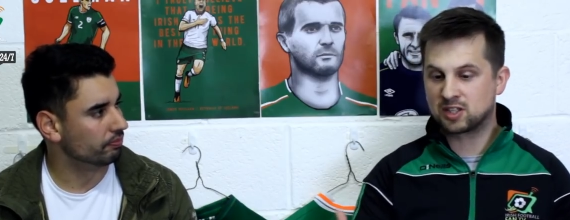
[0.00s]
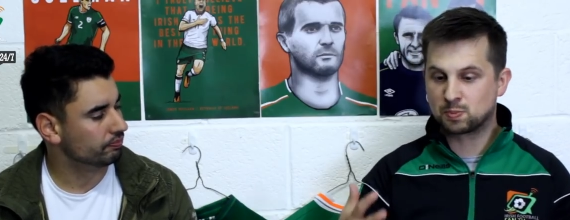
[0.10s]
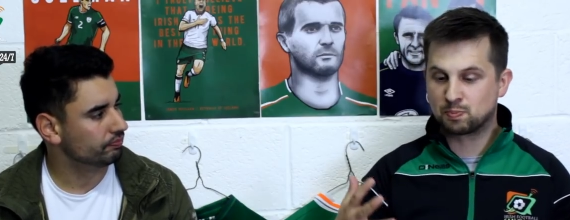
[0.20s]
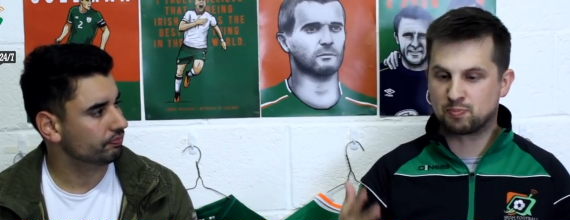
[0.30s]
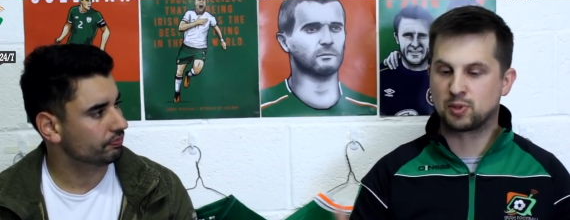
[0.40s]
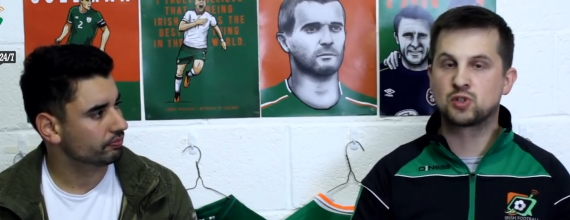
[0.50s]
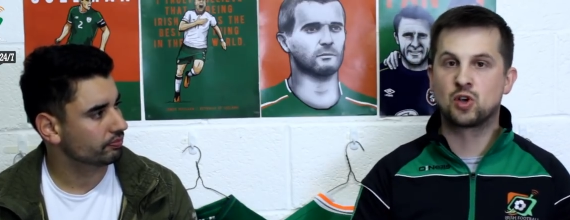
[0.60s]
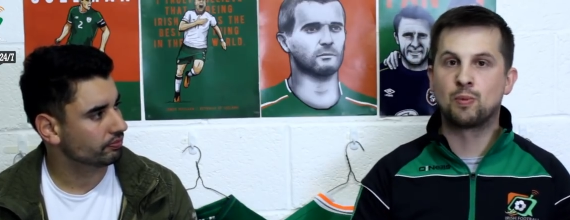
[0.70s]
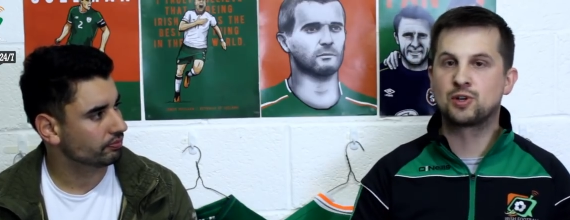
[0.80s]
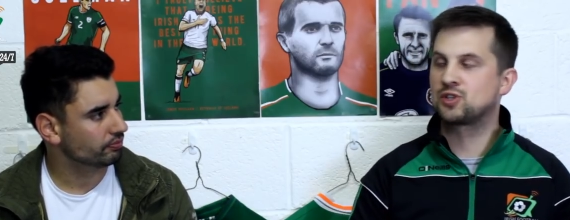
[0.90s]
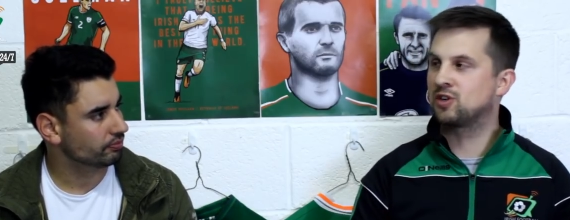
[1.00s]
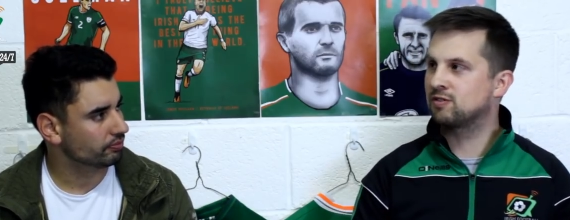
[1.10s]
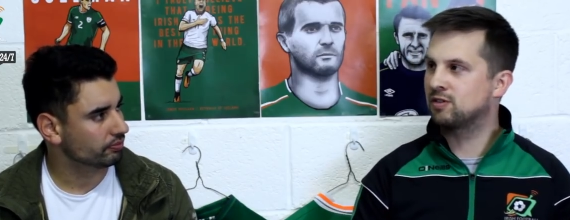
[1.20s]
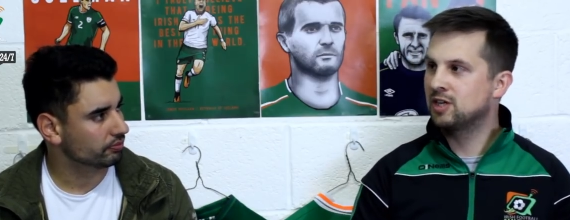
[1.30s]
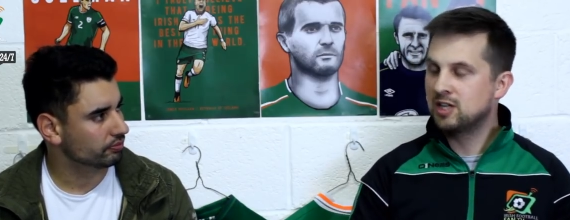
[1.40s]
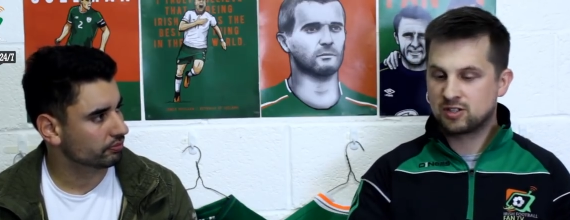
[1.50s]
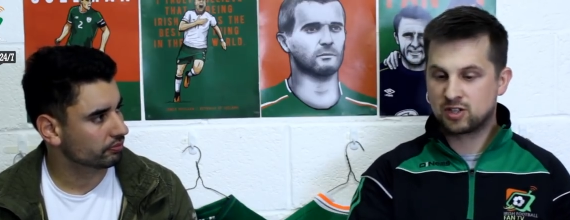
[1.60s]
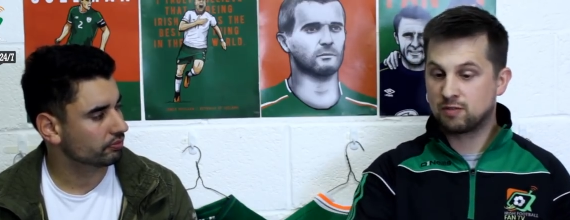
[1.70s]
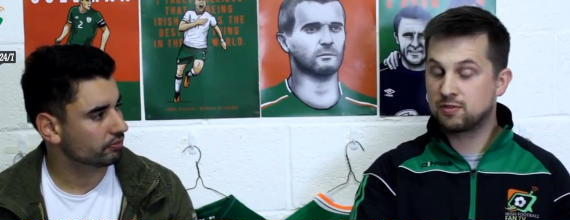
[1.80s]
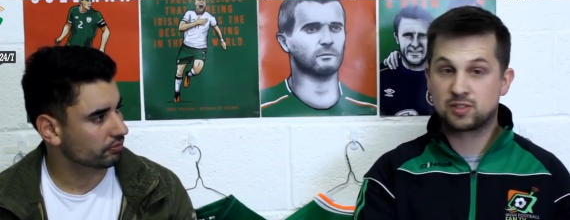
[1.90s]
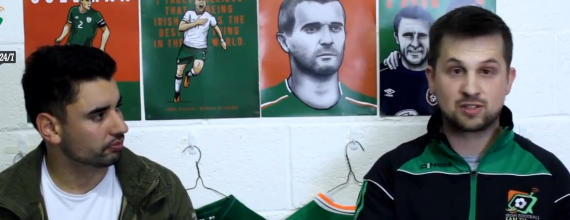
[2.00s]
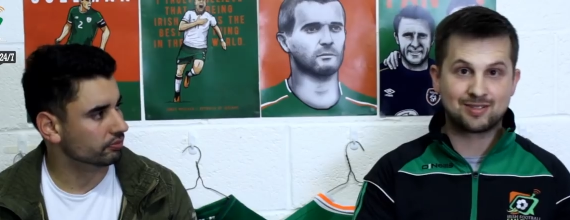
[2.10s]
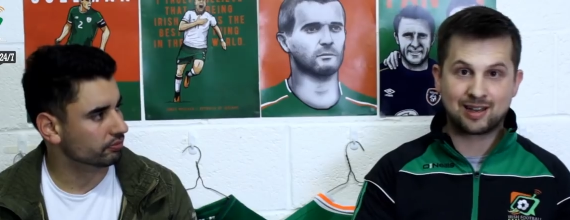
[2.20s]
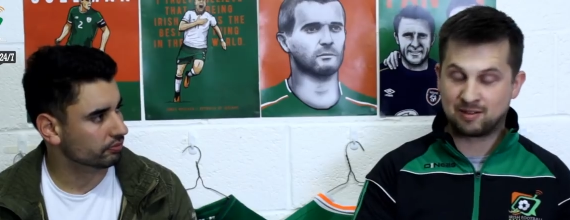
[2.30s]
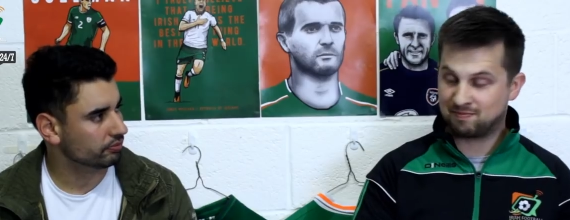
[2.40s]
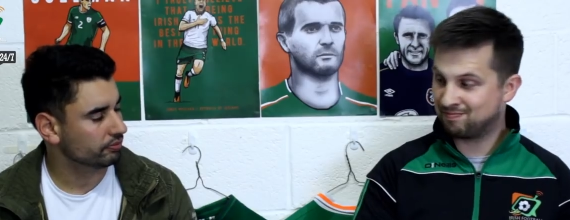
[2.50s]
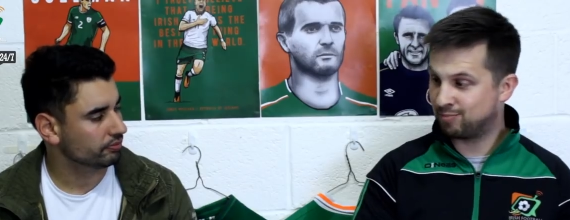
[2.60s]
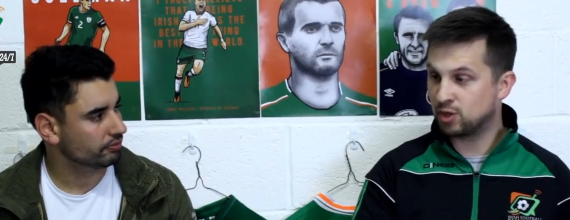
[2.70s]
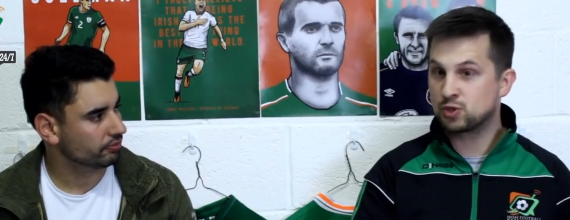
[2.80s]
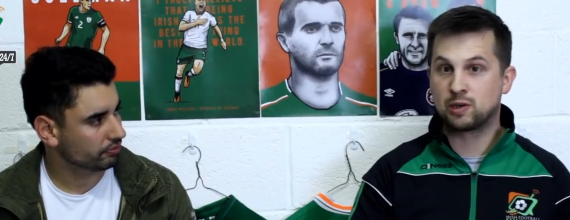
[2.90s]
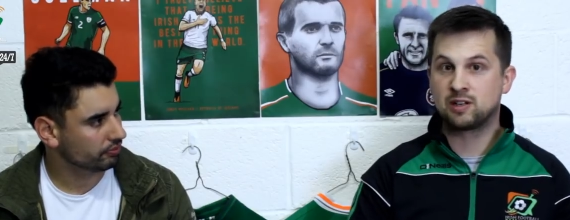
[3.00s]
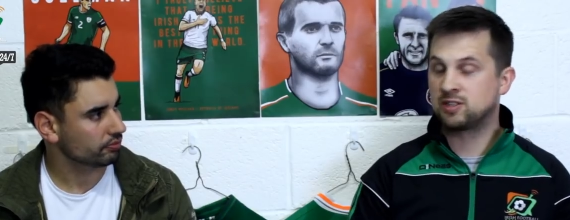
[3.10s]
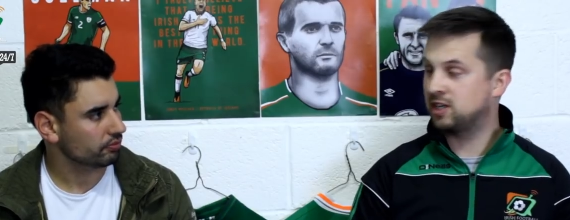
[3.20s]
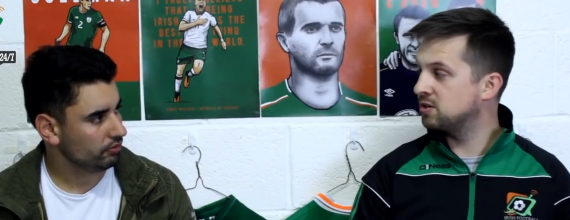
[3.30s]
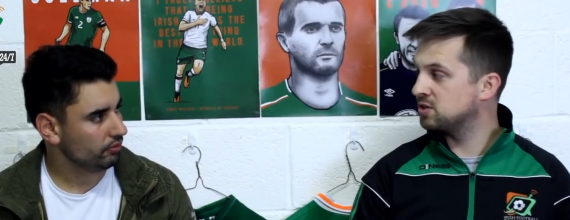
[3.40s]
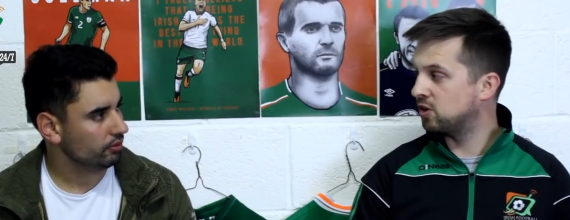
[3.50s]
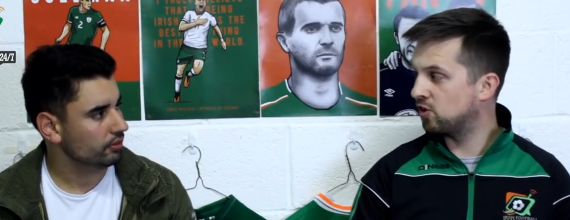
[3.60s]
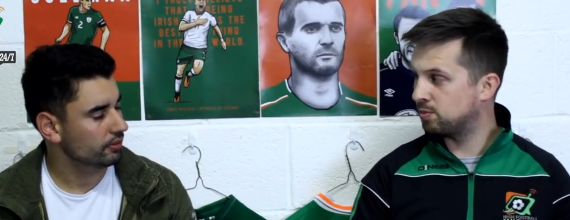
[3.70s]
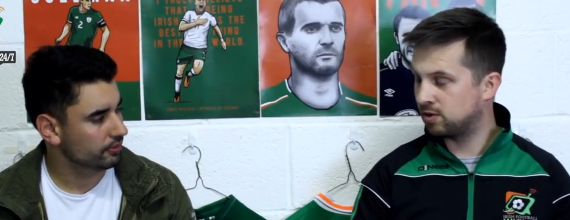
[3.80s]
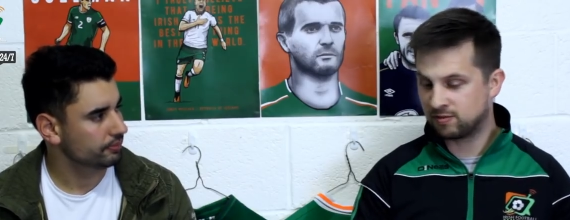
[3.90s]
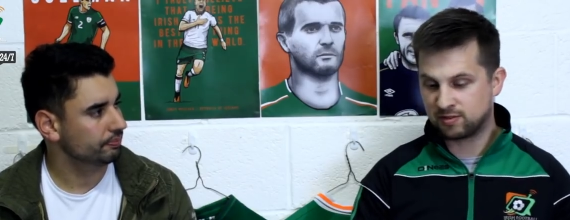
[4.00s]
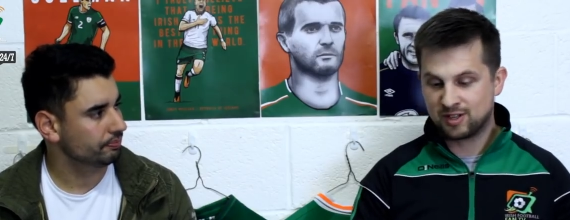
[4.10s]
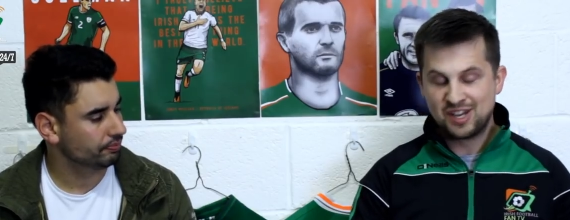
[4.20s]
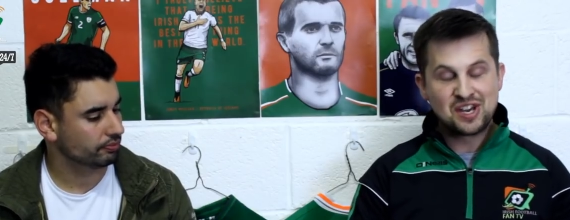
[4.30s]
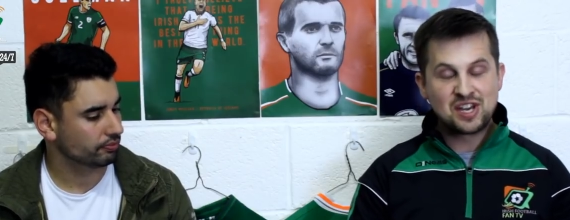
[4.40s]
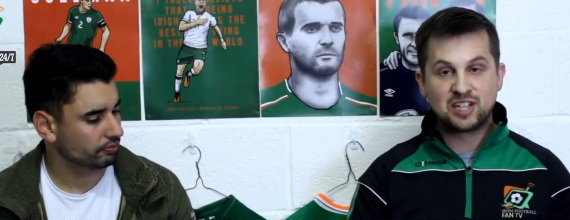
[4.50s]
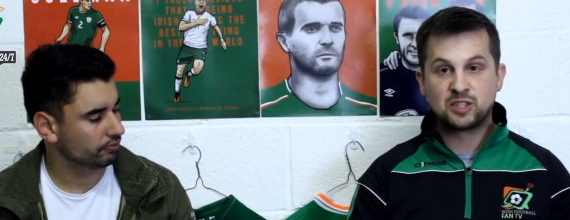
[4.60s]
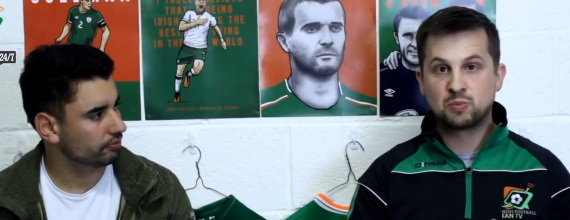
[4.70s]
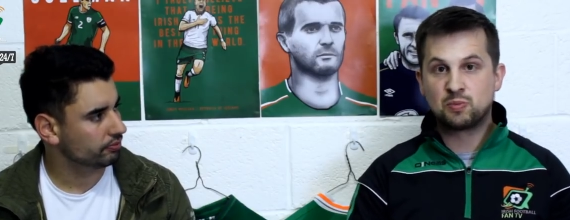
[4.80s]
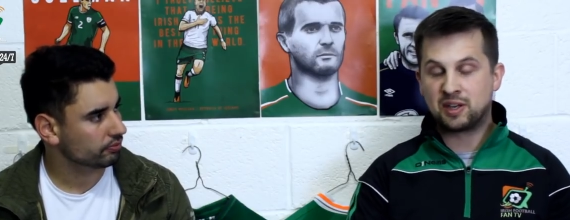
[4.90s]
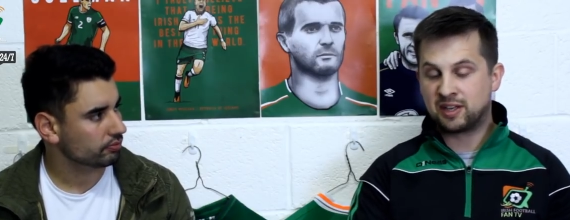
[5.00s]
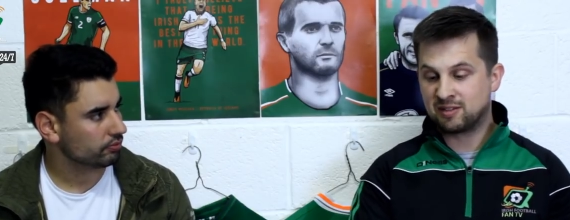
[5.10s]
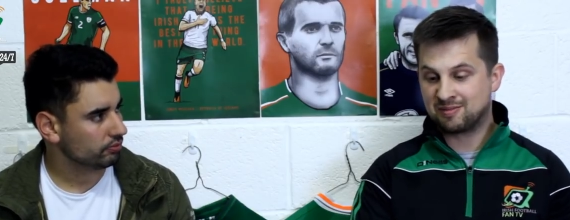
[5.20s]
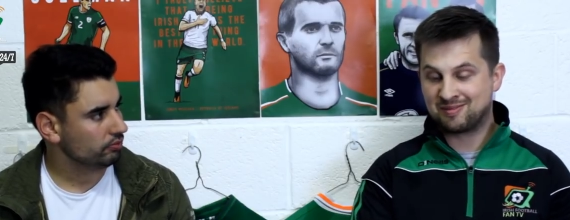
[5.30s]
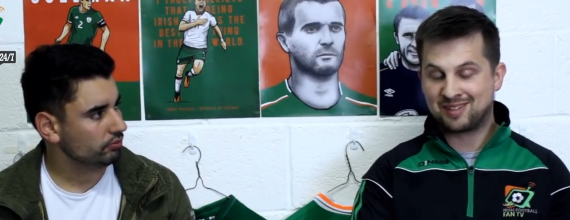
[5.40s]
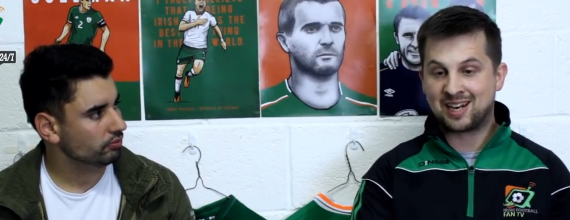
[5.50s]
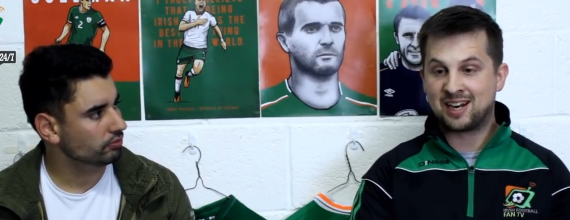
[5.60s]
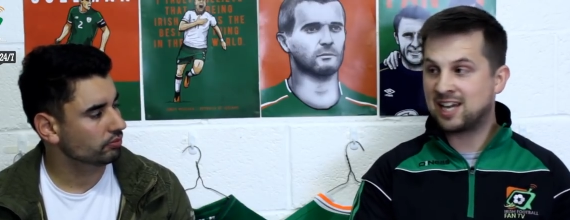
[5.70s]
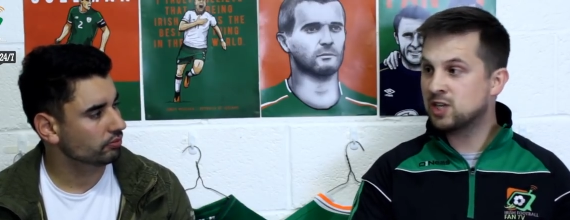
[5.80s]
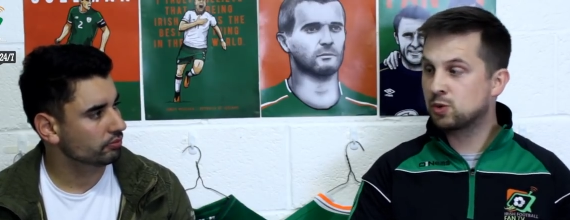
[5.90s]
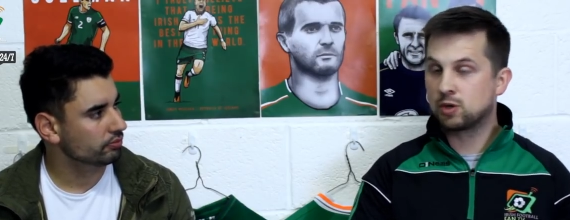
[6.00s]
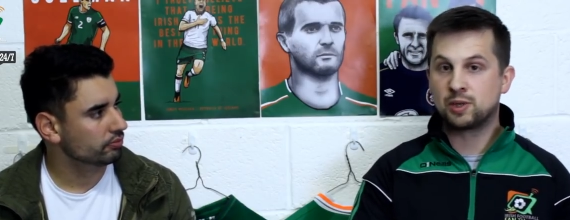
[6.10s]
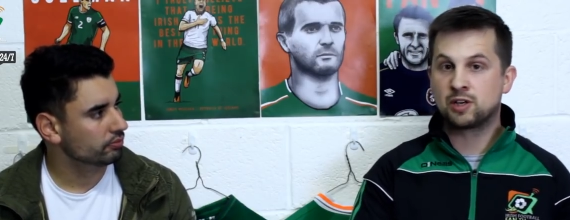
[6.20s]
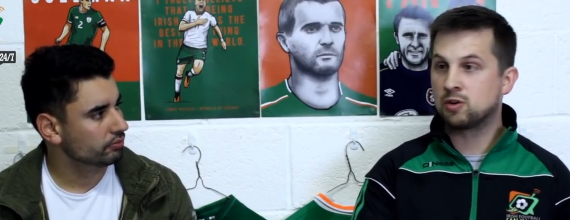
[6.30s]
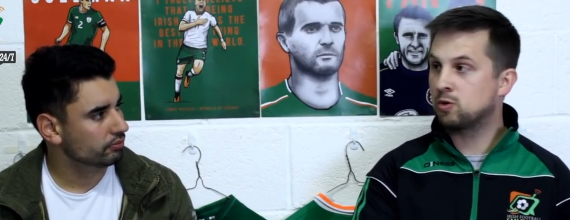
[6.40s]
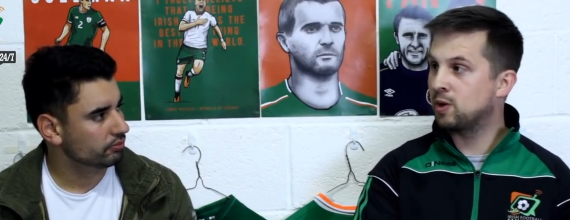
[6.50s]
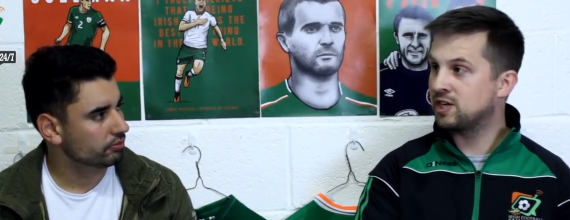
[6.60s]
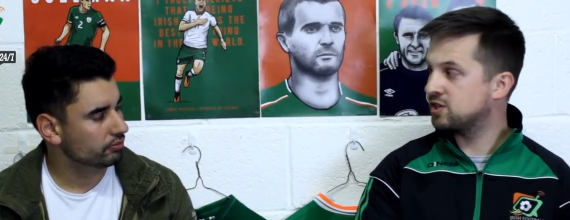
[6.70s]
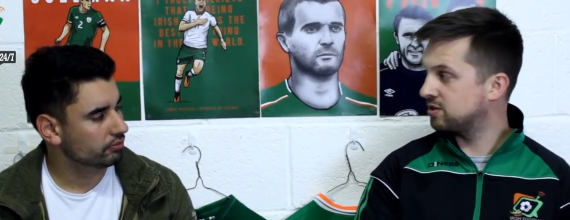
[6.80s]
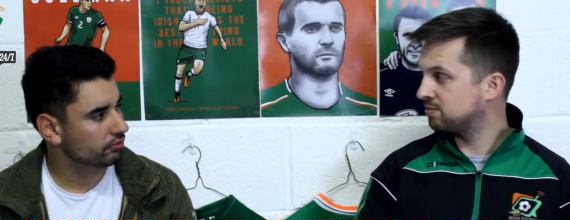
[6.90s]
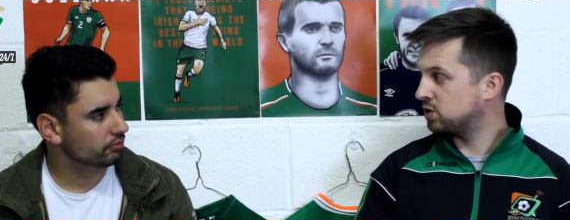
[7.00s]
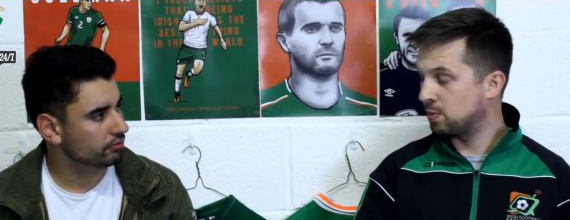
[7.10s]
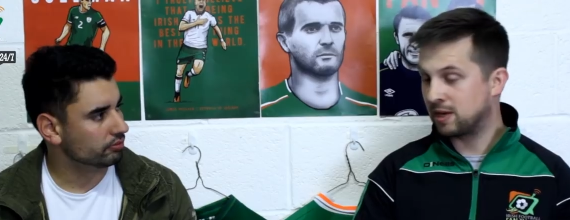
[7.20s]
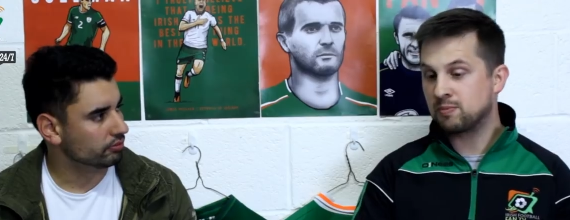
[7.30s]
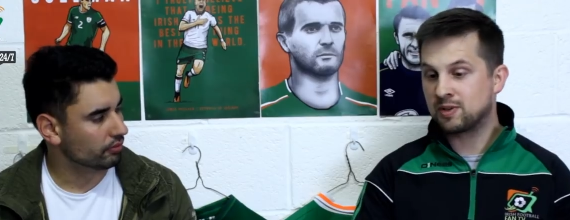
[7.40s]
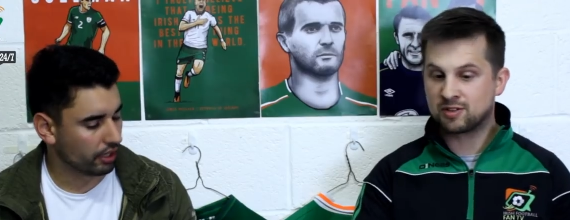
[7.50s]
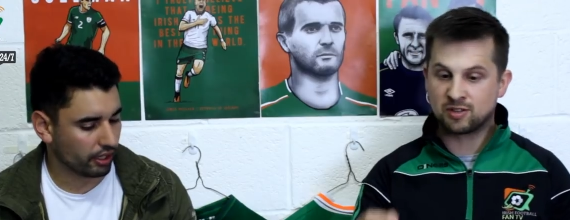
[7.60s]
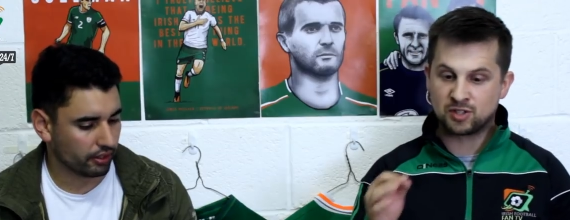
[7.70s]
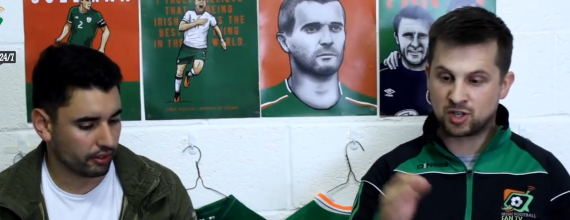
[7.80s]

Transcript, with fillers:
Speaker 1: that's put so much server service yeah. and blood, sweat, and tears and all of the love. And he was in in an age where we question commitment yeah, to the